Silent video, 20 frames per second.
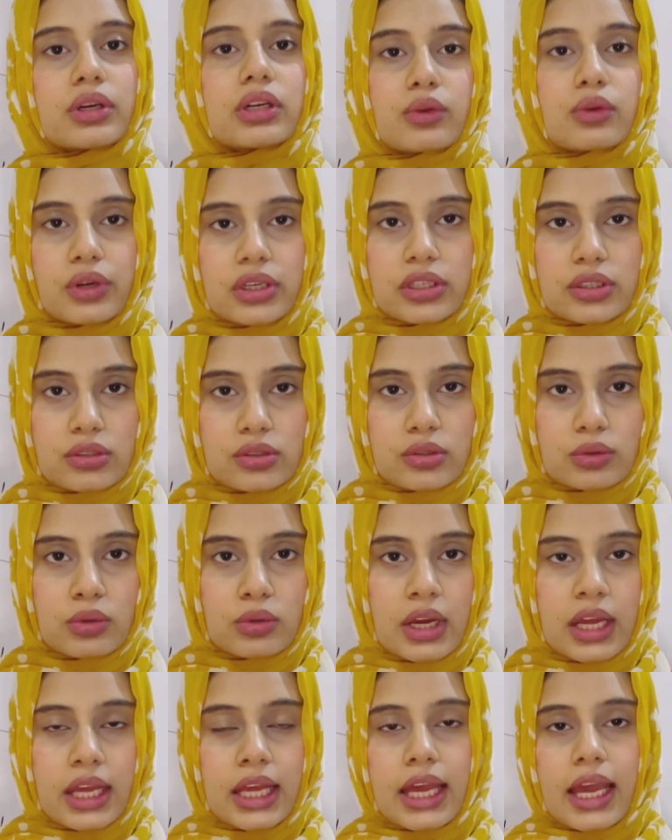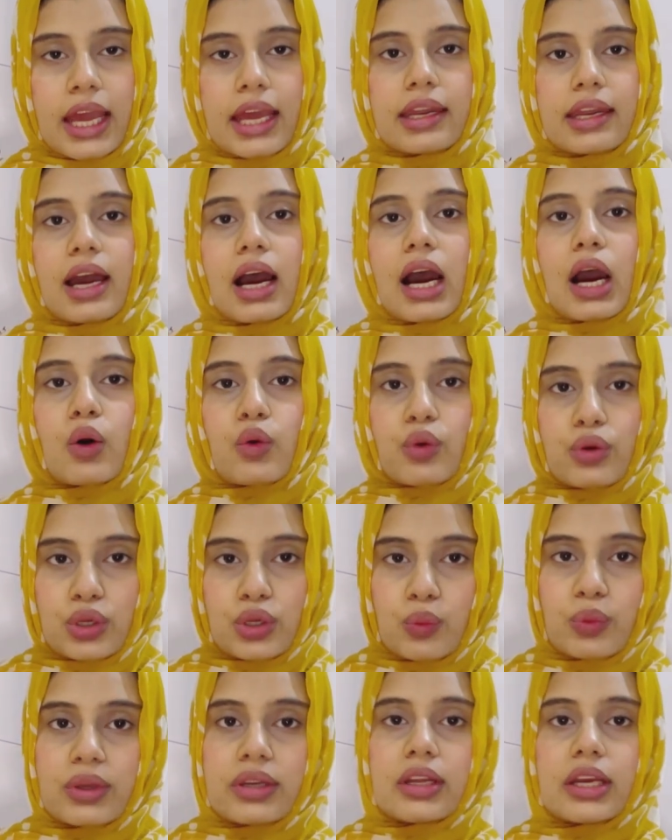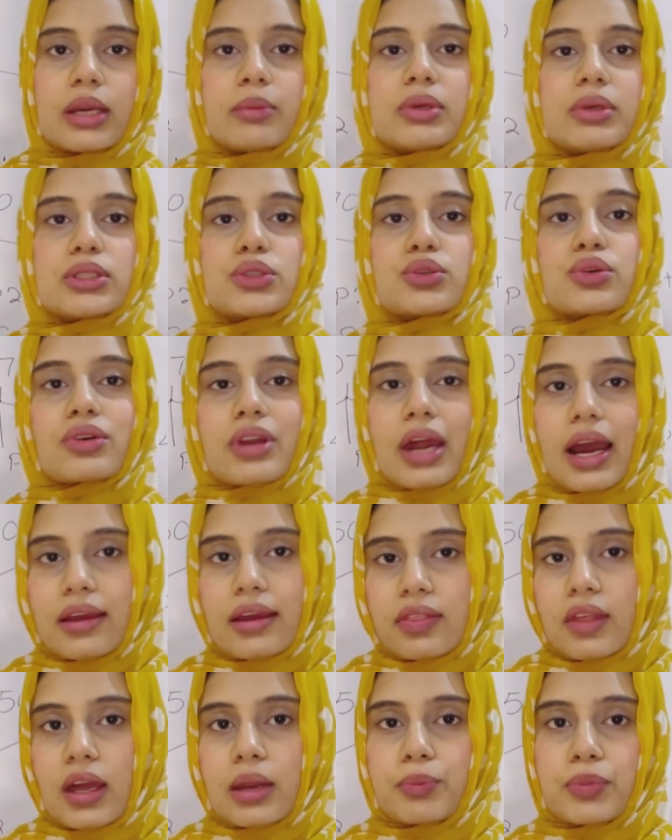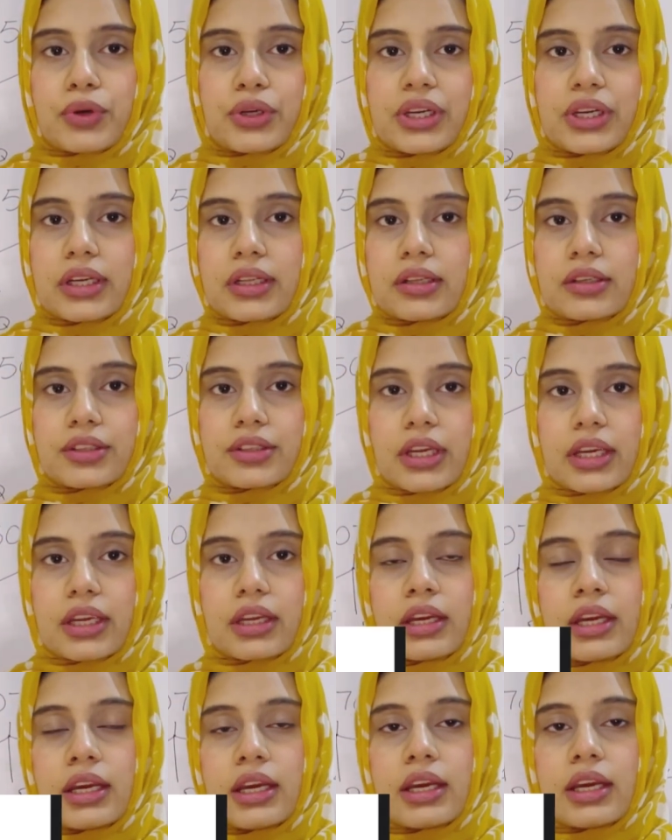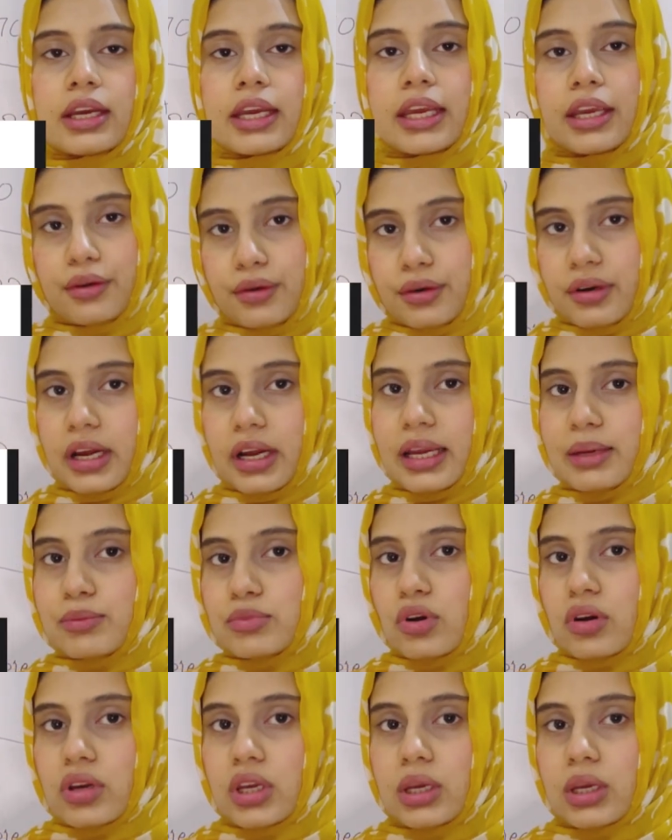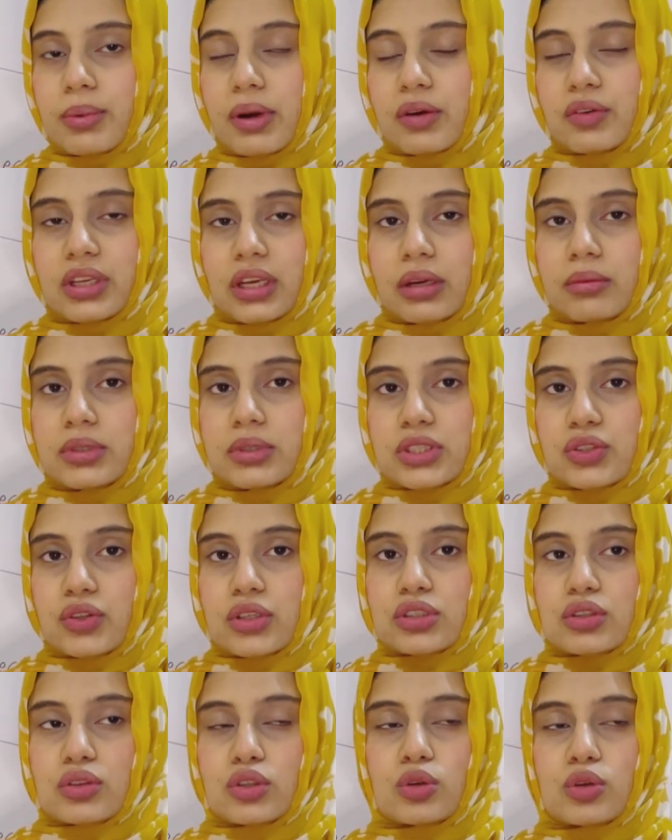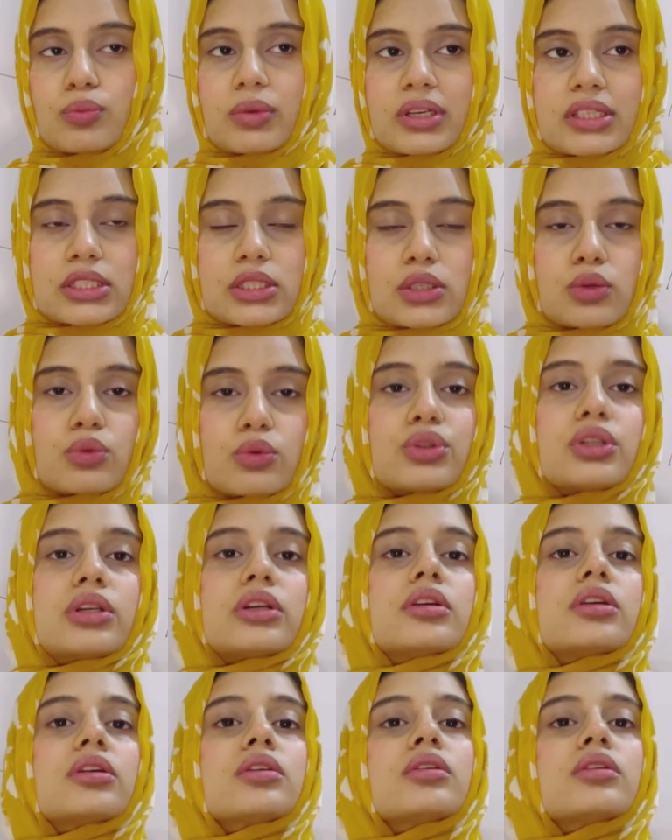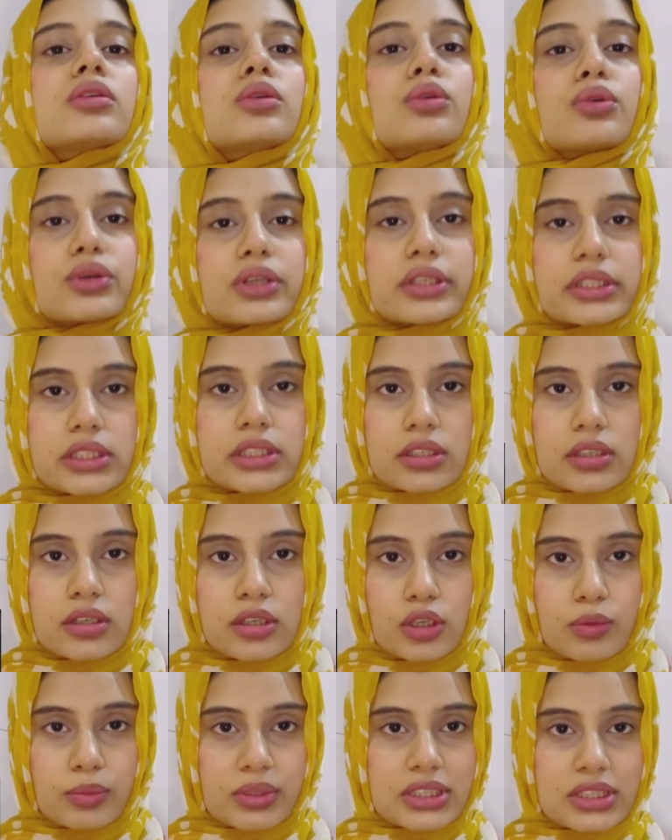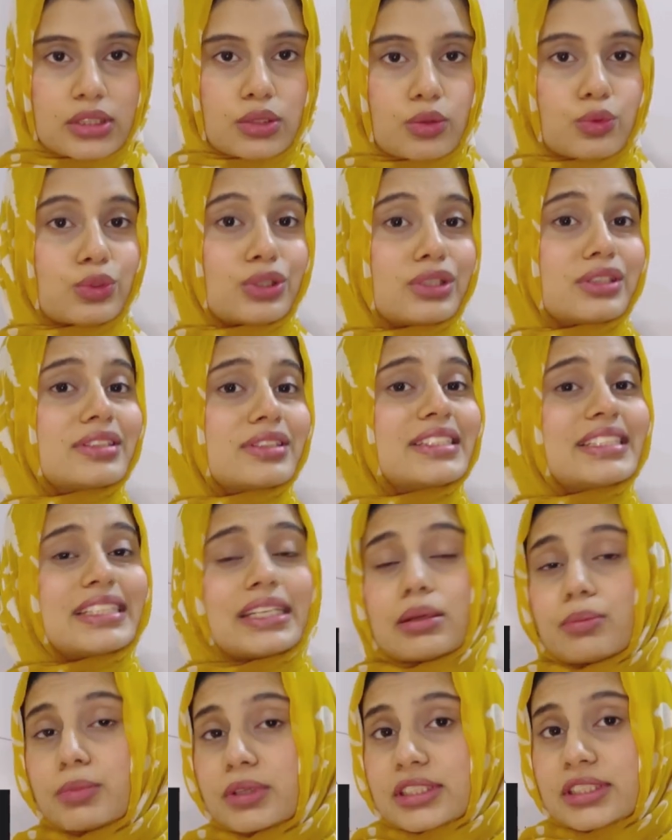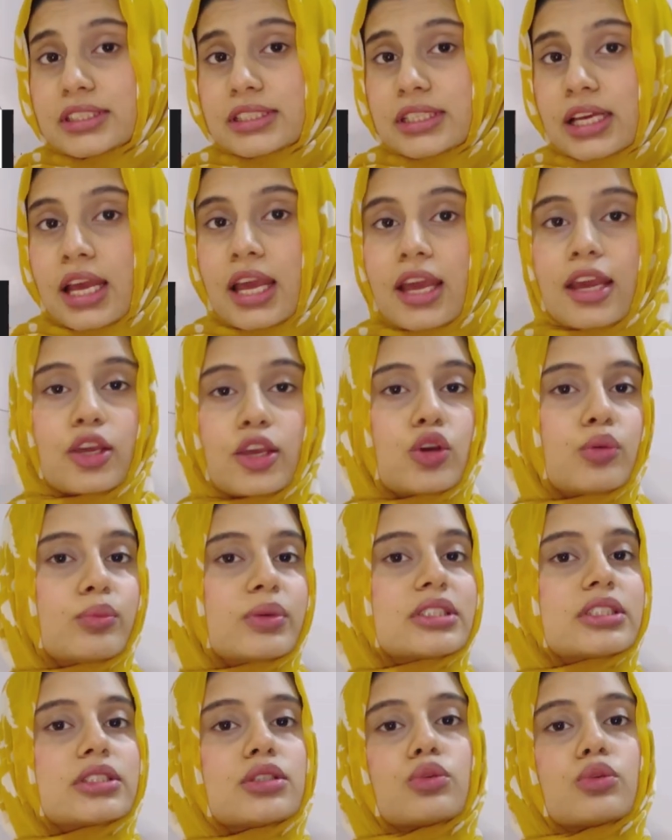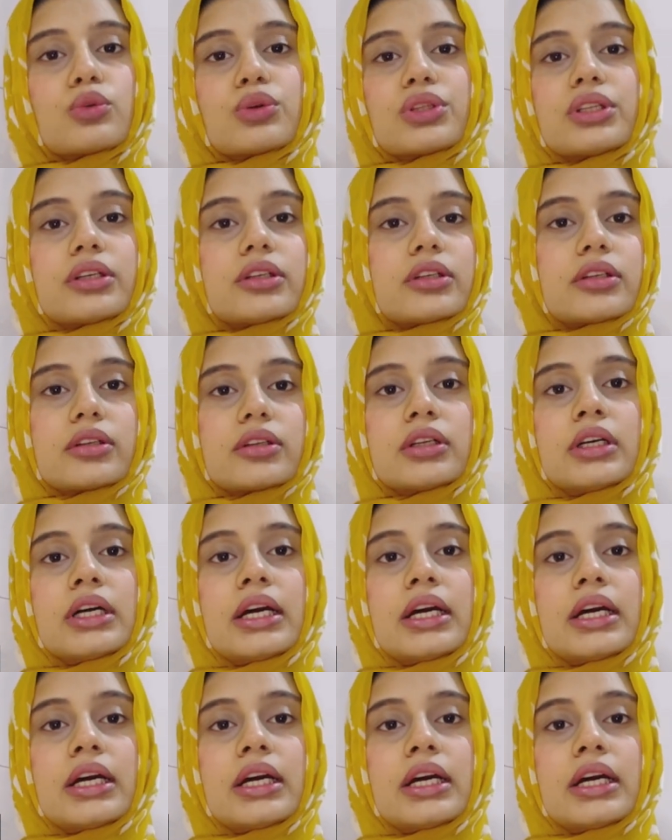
going to do and how you will able to crack that particular thing. Here I am talking about chemistry, so you must know the course, you must know the syllabus, you must know the